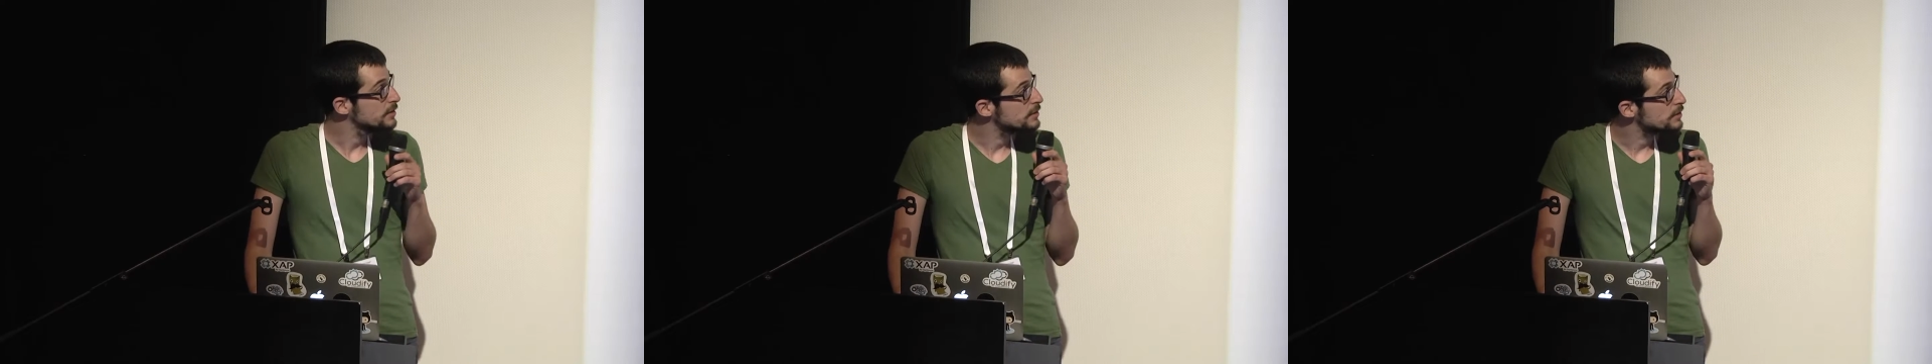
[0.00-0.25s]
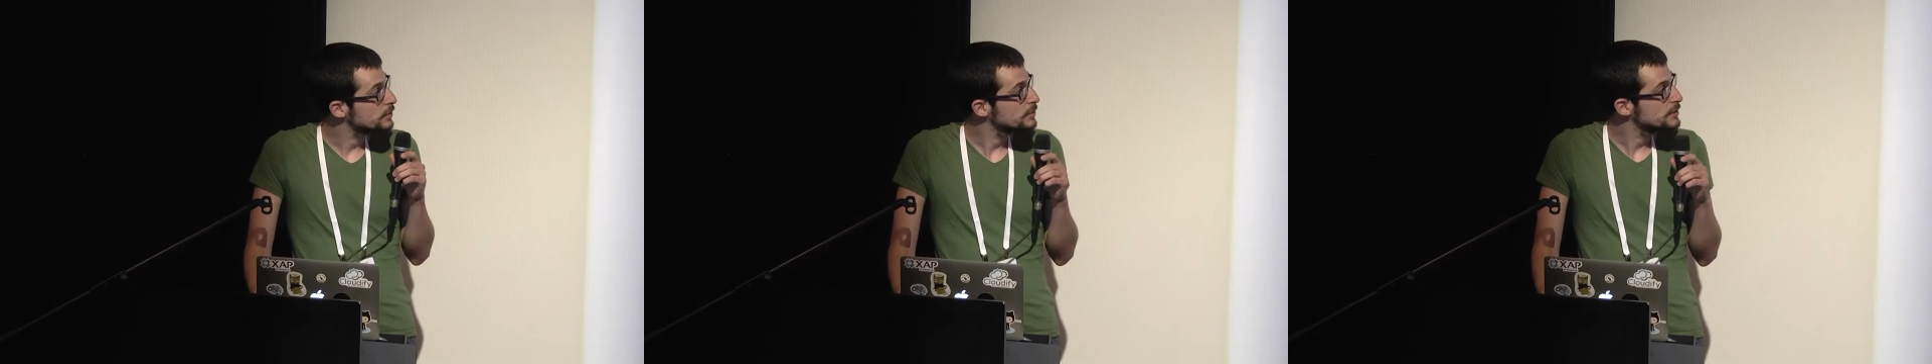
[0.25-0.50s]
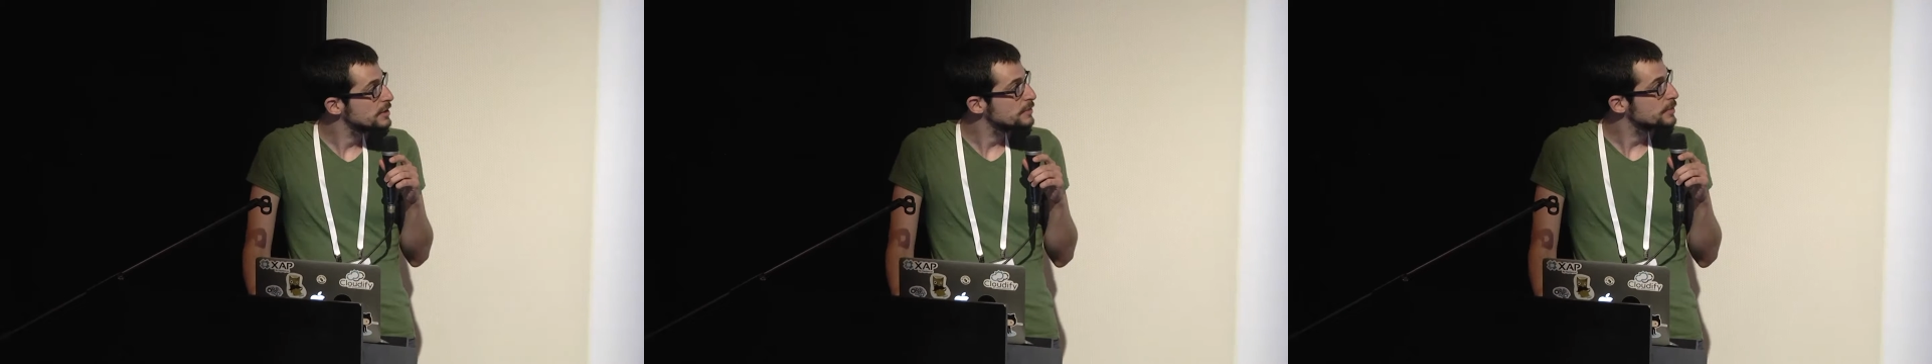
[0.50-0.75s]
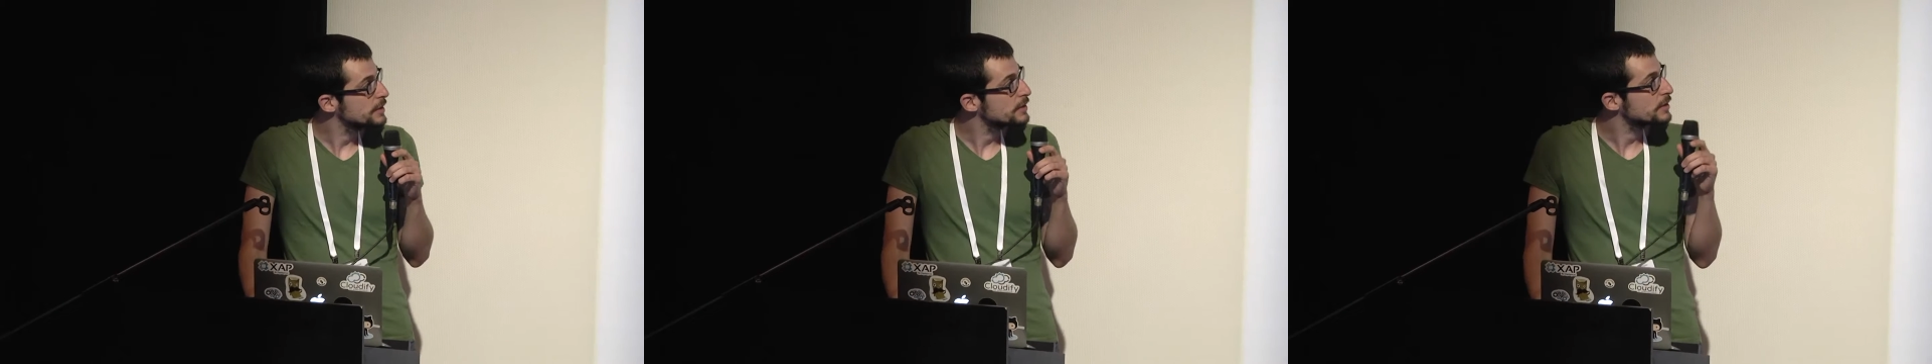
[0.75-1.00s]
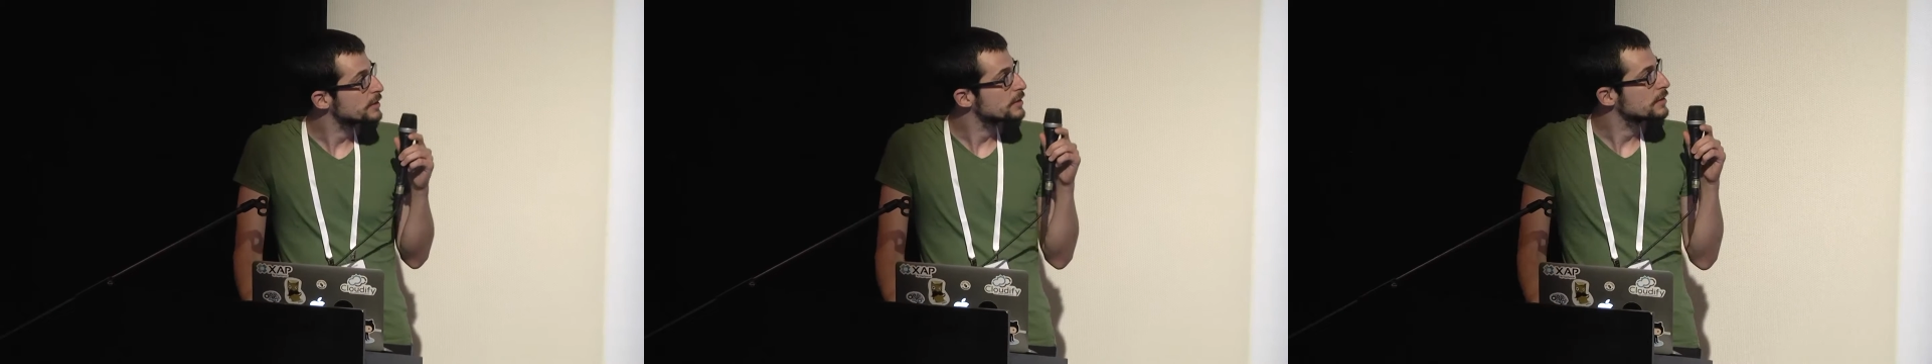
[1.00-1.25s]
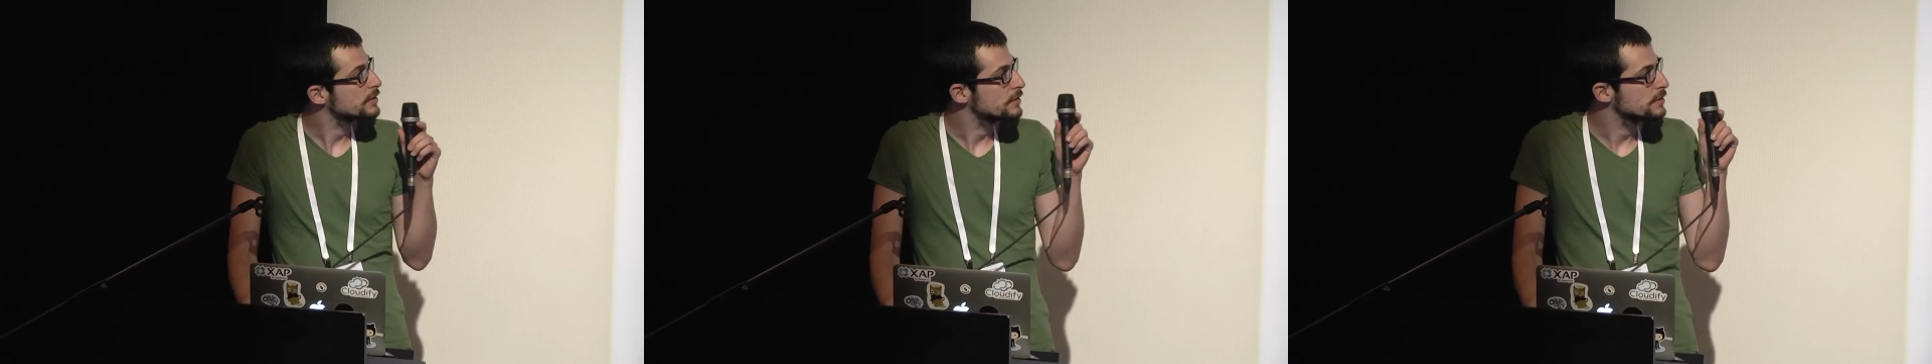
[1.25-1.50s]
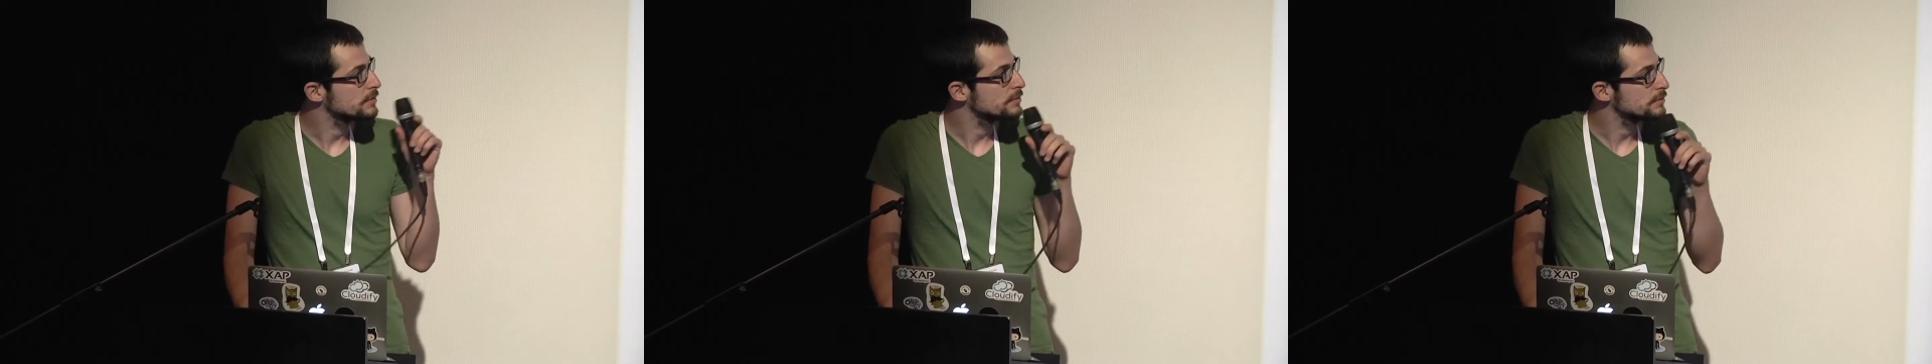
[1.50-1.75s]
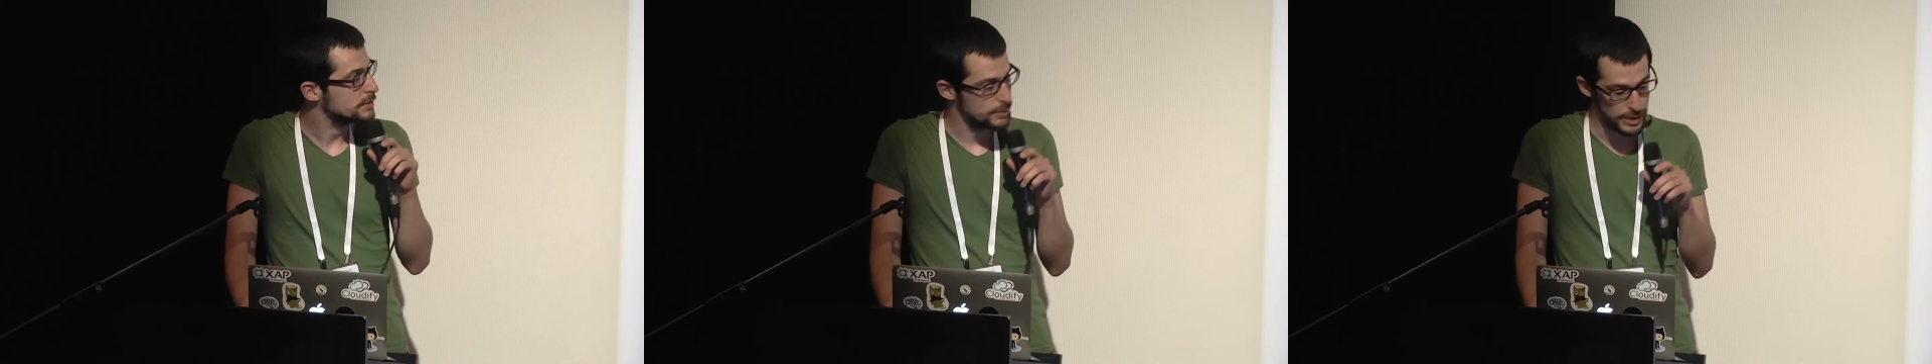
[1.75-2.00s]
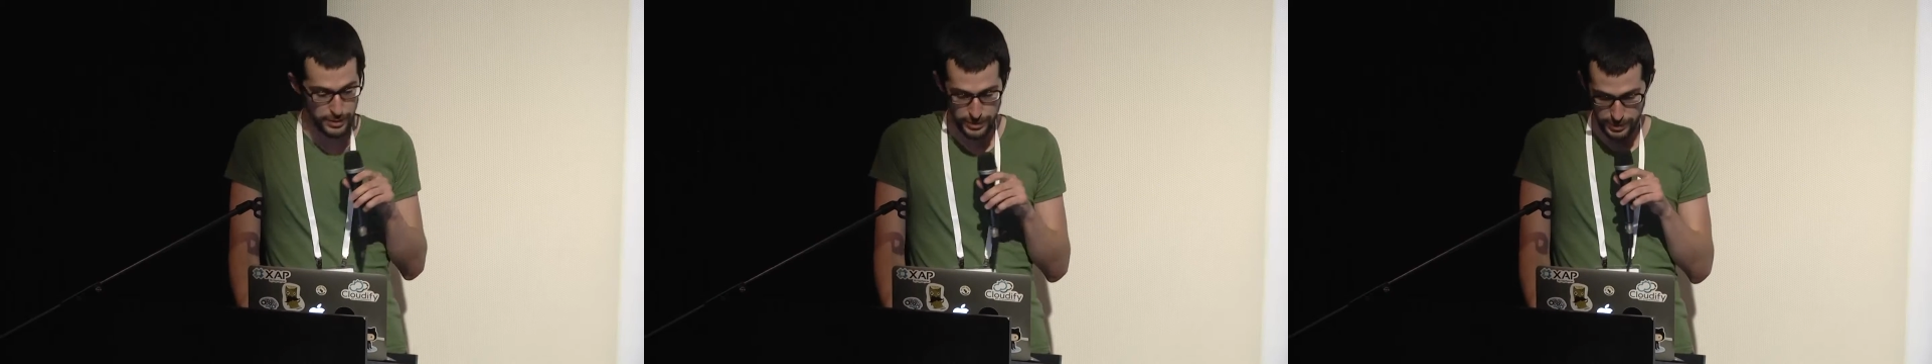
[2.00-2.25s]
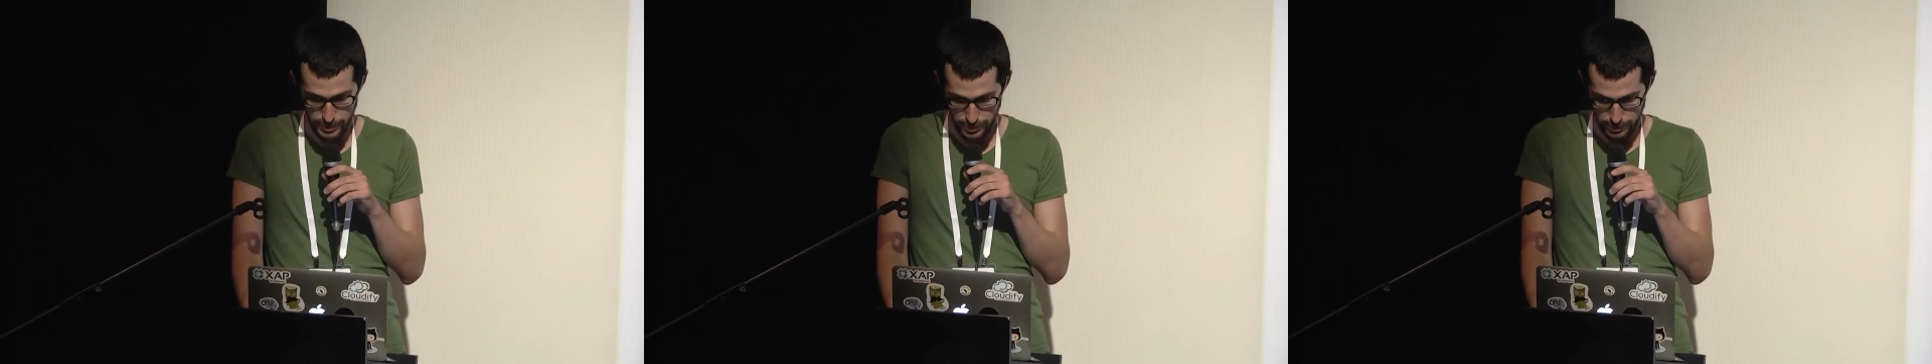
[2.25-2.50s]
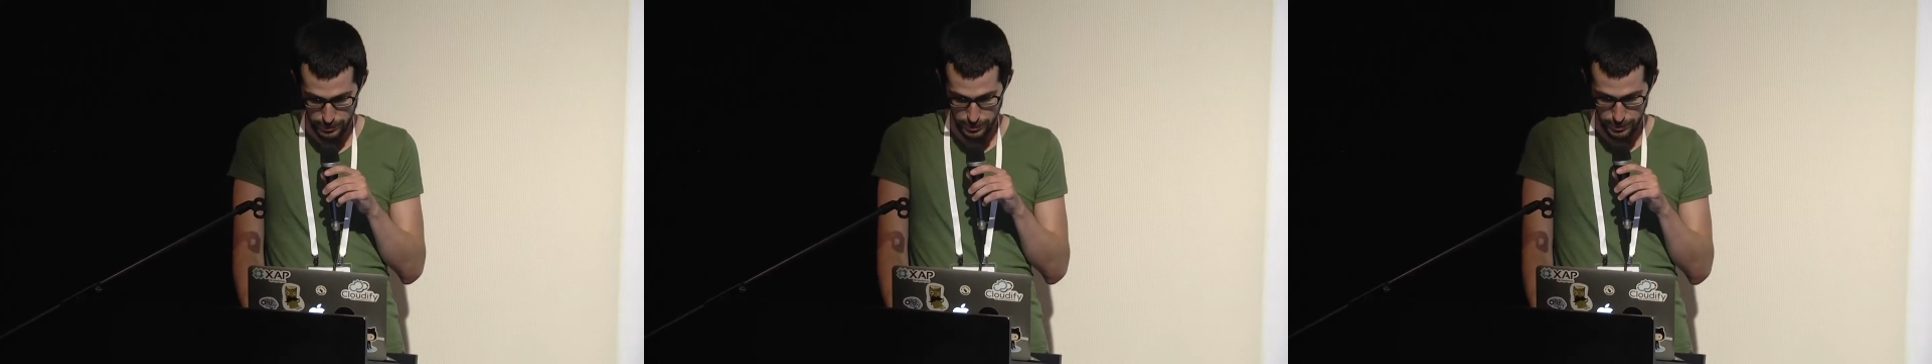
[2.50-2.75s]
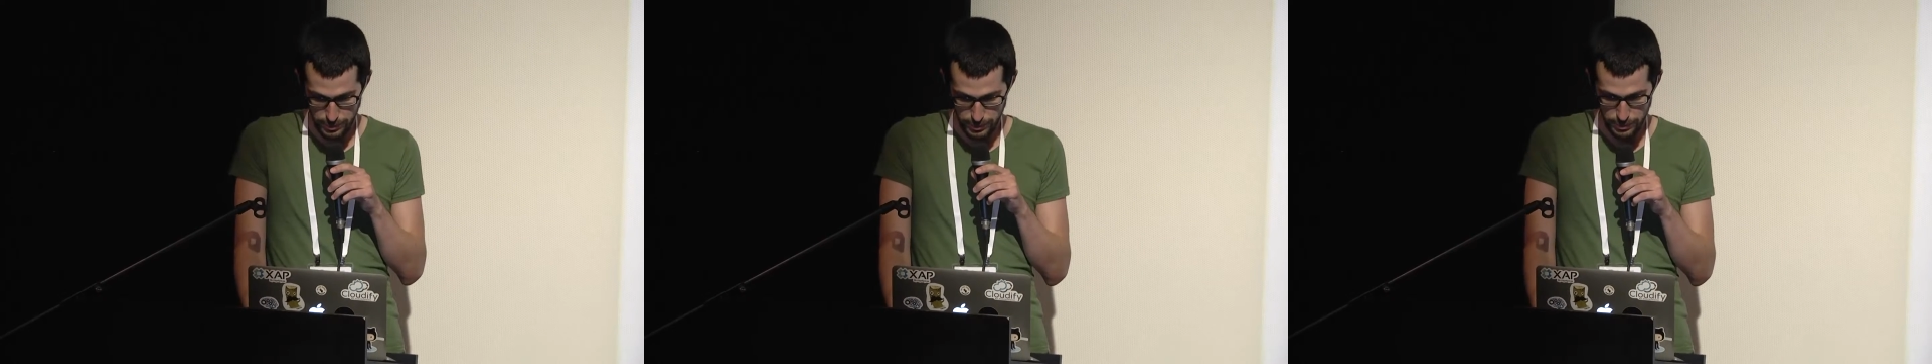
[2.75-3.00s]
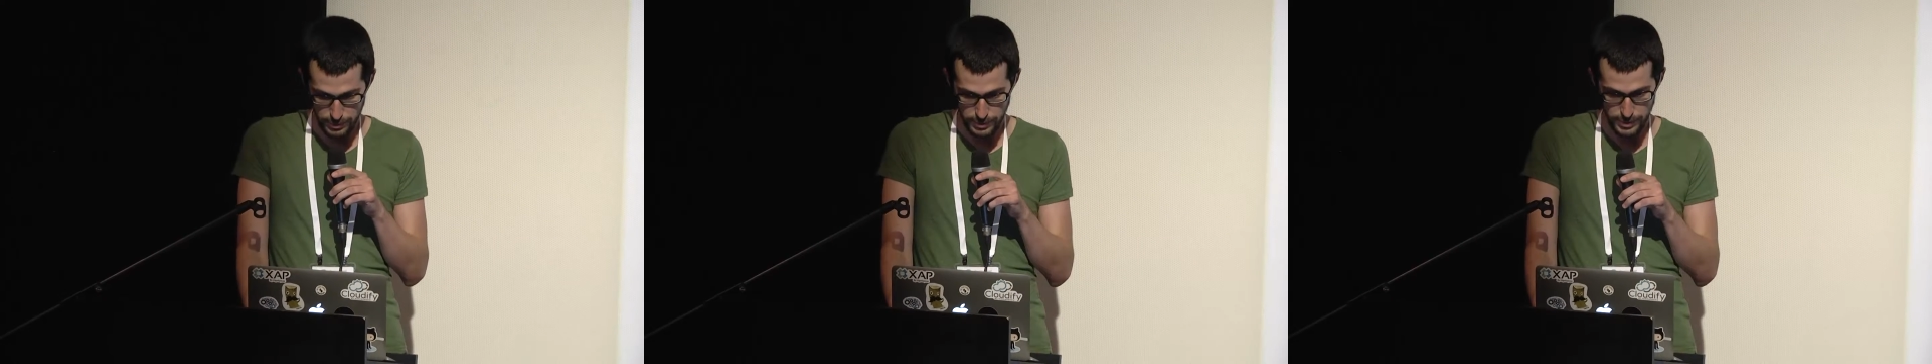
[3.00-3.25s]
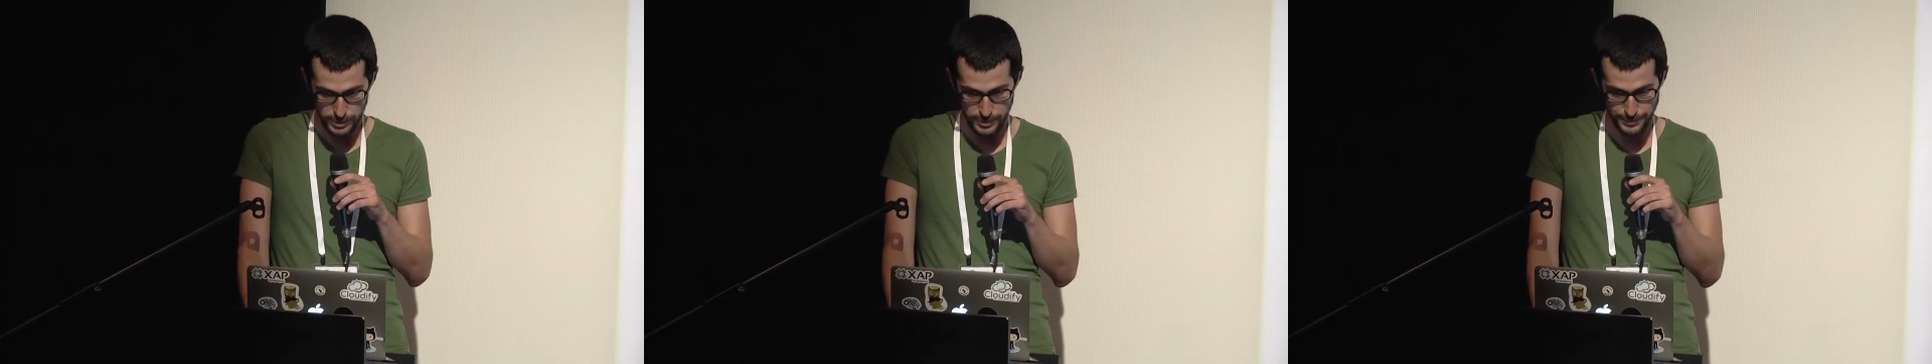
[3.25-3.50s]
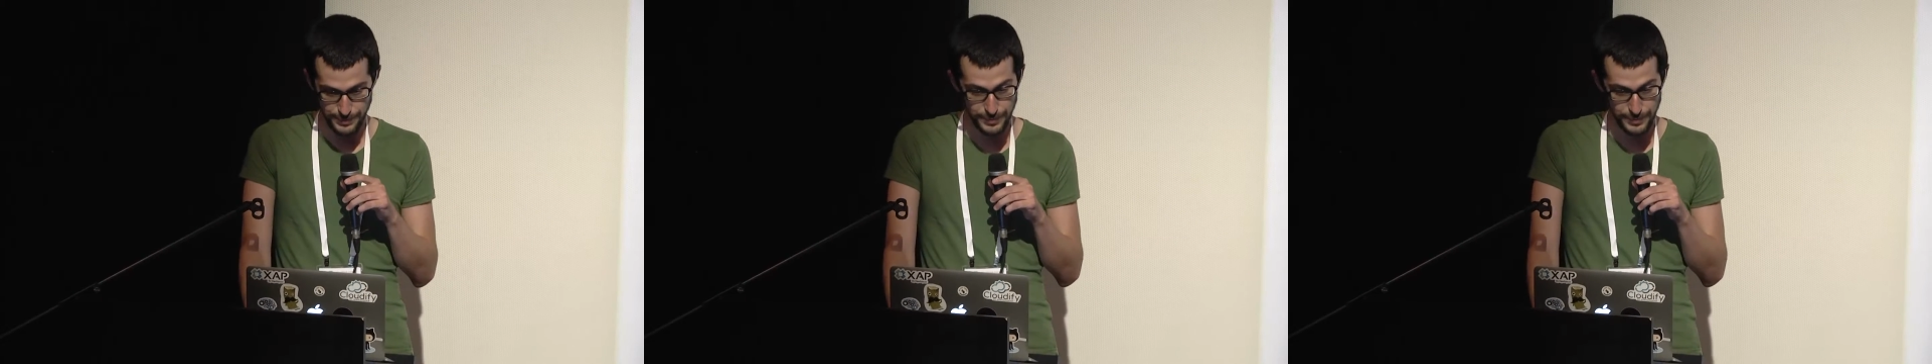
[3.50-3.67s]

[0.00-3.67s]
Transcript: So we'll be speaking about these two tools.